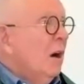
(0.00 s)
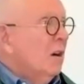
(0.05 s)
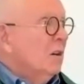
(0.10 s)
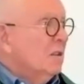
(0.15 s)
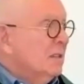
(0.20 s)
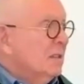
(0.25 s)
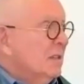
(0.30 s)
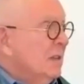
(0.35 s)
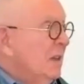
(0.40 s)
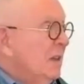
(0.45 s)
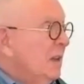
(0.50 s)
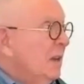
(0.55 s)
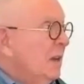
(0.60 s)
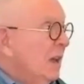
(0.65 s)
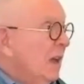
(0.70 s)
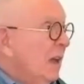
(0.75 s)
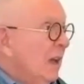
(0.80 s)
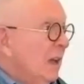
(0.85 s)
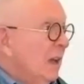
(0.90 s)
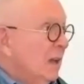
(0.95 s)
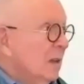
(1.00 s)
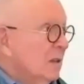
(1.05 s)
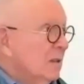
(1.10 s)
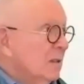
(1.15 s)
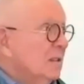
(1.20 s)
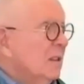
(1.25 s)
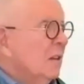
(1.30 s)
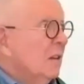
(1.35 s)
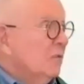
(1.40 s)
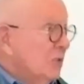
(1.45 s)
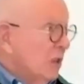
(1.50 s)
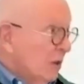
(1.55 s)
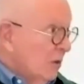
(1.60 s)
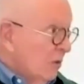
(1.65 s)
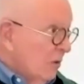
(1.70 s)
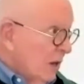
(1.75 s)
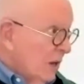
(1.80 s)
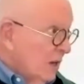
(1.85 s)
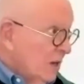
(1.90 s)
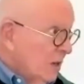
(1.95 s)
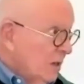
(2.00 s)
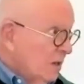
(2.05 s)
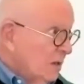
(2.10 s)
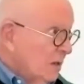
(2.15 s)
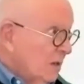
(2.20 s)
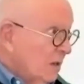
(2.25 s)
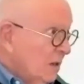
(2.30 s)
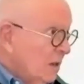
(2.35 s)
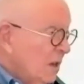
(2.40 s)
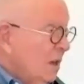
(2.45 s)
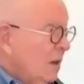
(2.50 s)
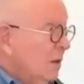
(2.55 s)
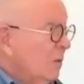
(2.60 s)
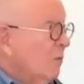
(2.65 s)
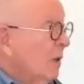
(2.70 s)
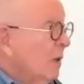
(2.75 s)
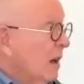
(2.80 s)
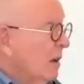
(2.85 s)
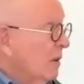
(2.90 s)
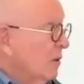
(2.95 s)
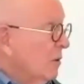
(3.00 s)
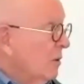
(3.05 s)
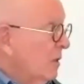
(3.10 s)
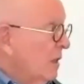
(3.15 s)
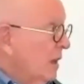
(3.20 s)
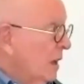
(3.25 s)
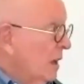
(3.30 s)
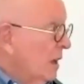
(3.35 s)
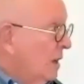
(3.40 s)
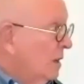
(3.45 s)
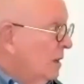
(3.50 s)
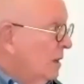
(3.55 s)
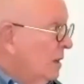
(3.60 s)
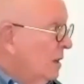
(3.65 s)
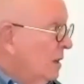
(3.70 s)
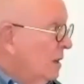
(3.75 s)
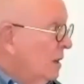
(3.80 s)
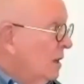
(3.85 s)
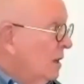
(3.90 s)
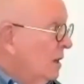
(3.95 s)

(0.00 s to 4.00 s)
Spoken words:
are seen as self-generated rather than